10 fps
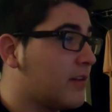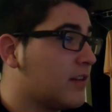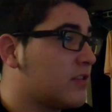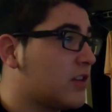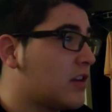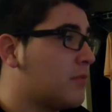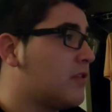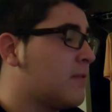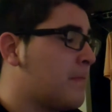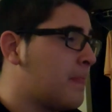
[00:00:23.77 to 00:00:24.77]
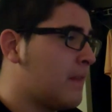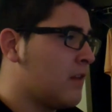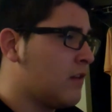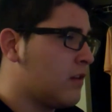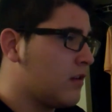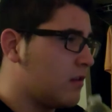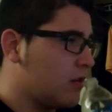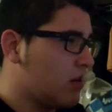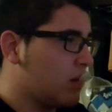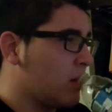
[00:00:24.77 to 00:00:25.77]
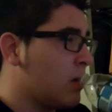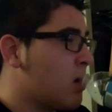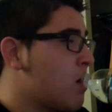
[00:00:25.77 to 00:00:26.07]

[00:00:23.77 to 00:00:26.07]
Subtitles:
And Dustin Jacoby, I'm